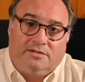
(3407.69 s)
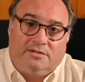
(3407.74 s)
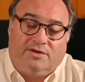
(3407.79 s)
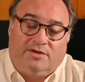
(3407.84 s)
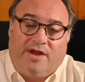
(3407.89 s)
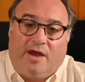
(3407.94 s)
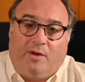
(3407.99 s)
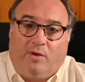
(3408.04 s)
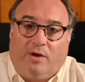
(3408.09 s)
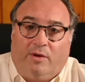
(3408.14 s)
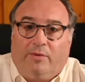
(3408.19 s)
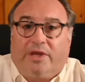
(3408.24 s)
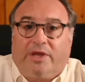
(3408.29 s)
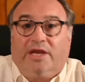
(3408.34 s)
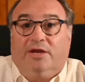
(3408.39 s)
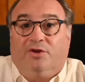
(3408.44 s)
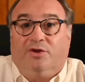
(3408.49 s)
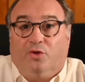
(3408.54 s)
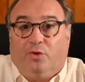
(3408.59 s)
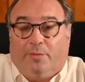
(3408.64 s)
So now, what are we
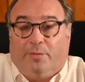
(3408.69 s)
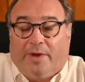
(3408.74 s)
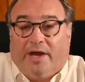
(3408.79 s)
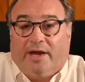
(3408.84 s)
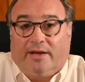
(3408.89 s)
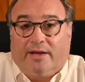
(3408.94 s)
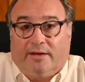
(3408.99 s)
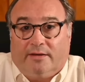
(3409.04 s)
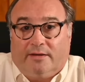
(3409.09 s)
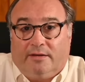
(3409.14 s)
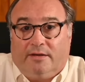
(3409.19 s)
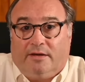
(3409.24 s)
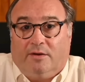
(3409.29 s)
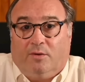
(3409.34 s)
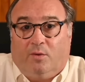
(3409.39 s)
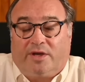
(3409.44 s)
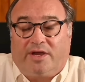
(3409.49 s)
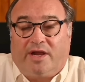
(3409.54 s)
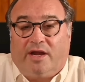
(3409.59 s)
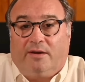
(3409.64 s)
going to do about it?
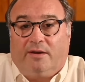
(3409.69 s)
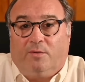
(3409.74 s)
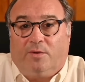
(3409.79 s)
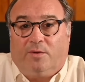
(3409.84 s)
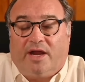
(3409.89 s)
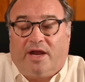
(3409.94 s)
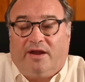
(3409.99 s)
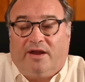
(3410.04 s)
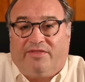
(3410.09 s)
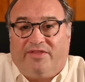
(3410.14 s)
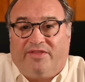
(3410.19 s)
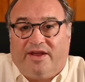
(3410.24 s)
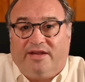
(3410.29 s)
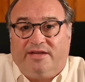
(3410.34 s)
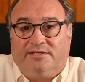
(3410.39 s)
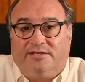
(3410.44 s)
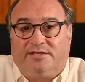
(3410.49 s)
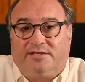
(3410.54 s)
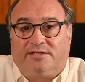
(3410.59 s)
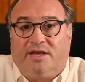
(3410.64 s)
You know, what kind of what kind of
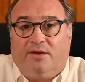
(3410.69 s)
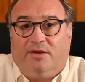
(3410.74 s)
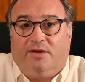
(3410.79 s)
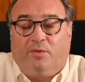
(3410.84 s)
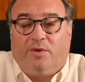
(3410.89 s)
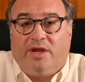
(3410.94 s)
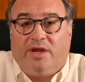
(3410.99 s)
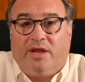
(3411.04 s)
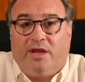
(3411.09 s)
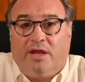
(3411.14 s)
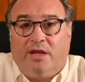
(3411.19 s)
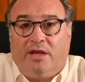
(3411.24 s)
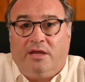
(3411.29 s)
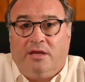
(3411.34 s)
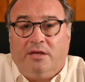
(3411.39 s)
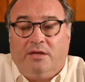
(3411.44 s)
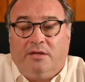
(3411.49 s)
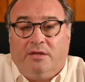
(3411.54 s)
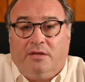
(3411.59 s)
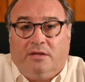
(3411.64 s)
things can
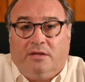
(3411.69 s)
we